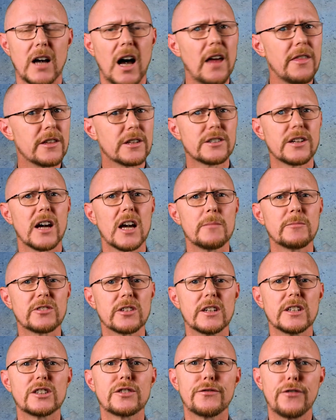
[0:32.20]
Other
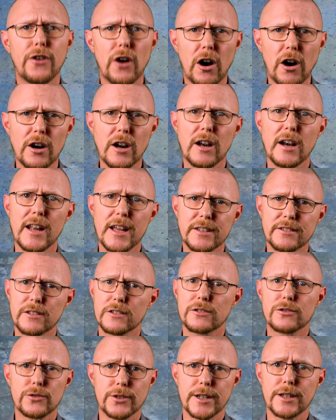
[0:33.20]
times it's far
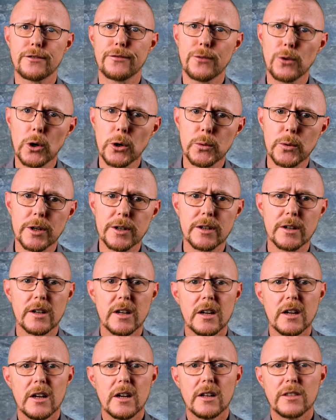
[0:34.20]
less straightforward.
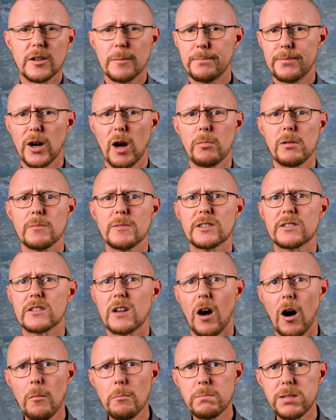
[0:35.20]
The problem is
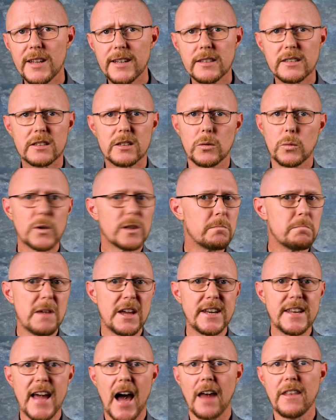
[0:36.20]
complex with
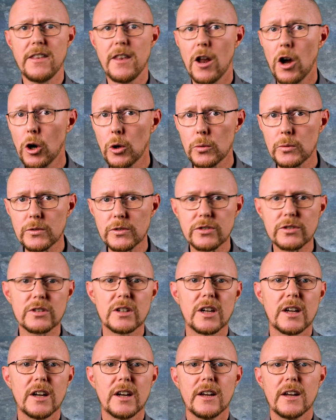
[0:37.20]
many
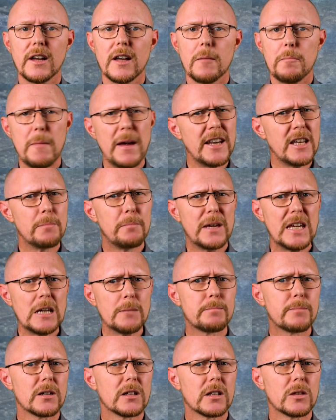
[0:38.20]
unknowns. Many
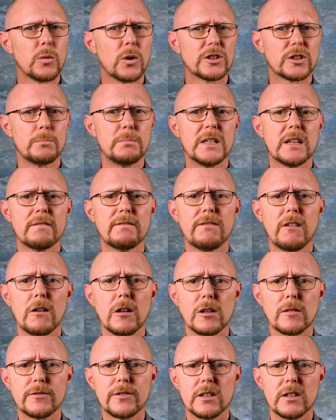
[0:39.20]
people want to be
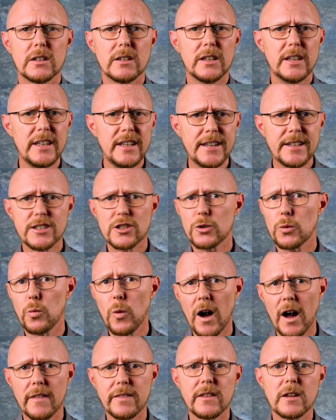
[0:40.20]
involved, each
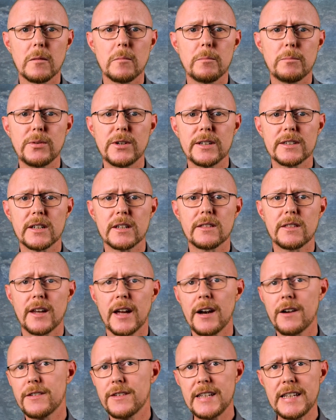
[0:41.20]
one bringing
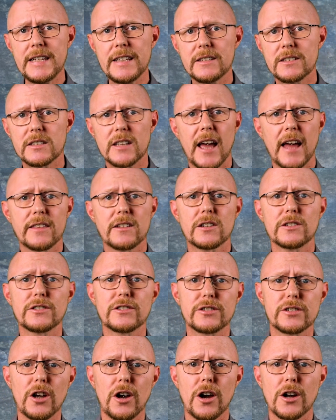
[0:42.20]
their needs and
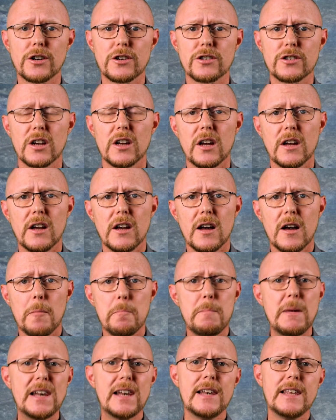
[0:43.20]
concerns,
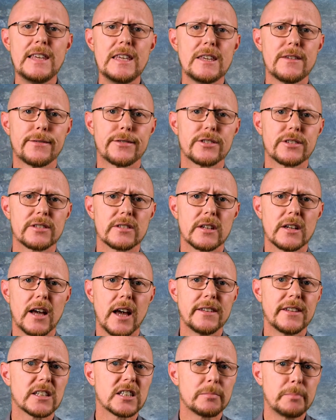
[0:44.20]
beliefs
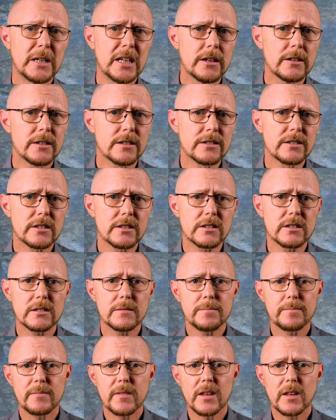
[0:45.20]
and experiences.